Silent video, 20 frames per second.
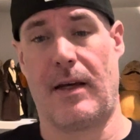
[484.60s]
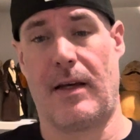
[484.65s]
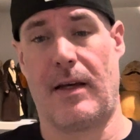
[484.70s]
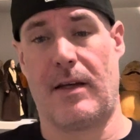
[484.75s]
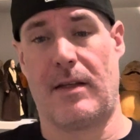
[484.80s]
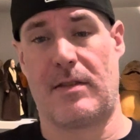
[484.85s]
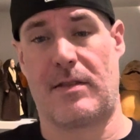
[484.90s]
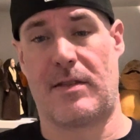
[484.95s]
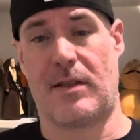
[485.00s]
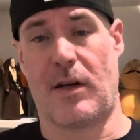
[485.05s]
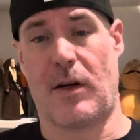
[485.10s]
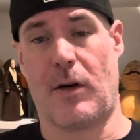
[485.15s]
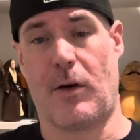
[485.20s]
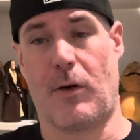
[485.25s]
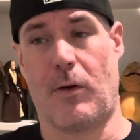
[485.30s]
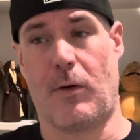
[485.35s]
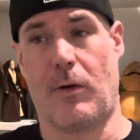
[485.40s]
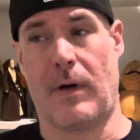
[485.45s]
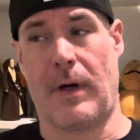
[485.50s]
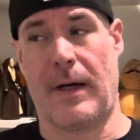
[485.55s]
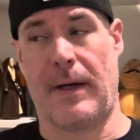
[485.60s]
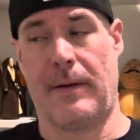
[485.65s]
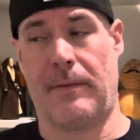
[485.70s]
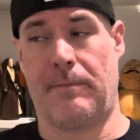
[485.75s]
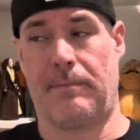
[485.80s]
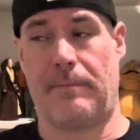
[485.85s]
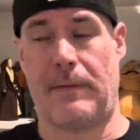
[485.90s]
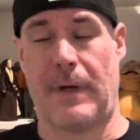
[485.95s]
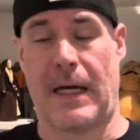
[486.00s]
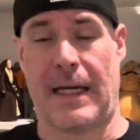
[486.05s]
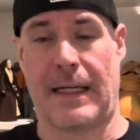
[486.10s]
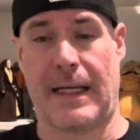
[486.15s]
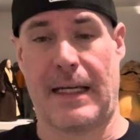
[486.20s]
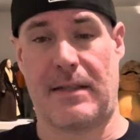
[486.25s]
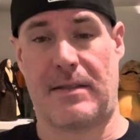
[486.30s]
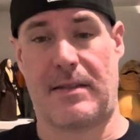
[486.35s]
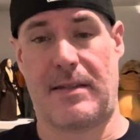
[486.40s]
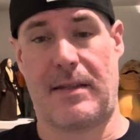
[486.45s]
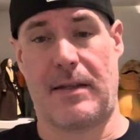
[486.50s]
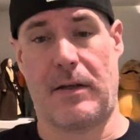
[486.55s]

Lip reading: So I guess